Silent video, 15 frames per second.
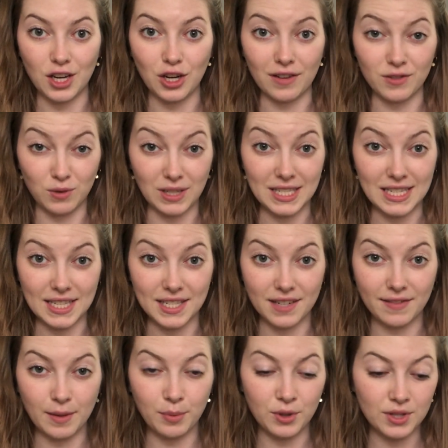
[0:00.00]
and you have really sensitive
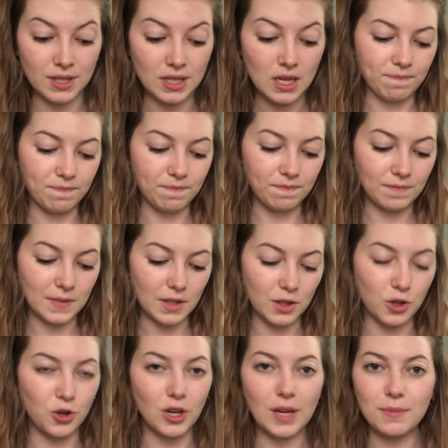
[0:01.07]
nipples. The
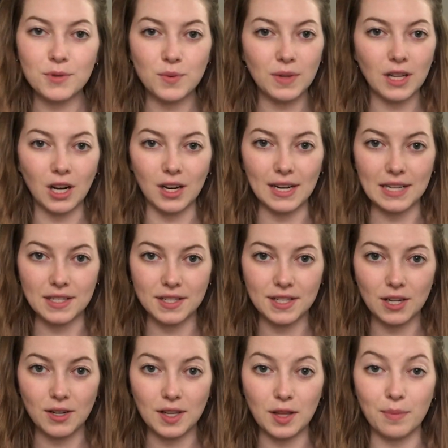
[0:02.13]
creams really aren't
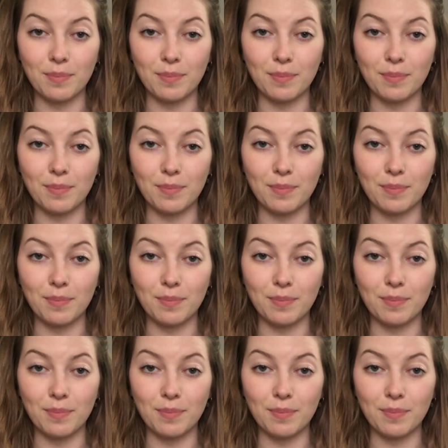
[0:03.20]
necessary. The